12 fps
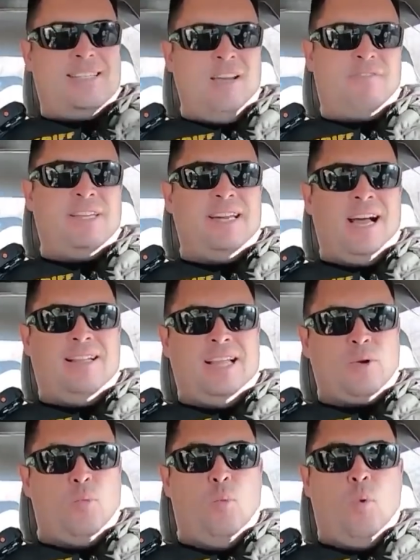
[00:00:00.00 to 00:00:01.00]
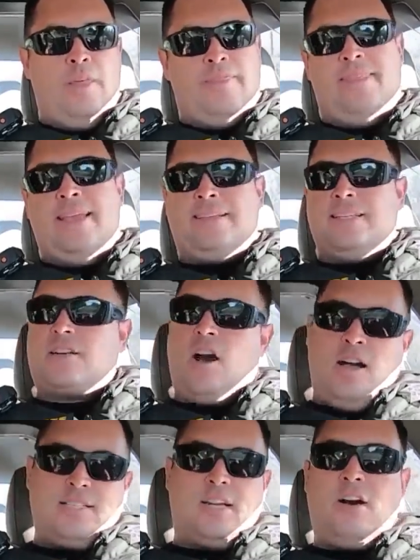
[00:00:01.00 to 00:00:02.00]
it's definitely not like one thing that's
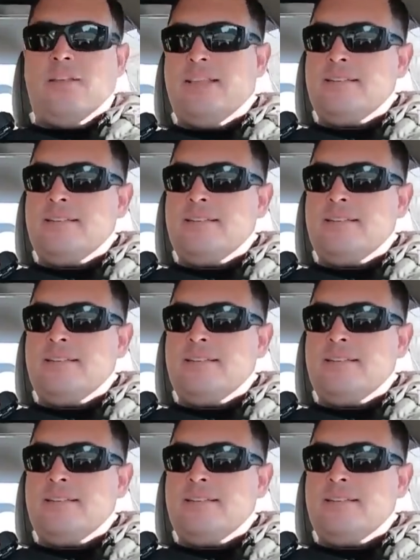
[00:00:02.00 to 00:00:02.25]
causing all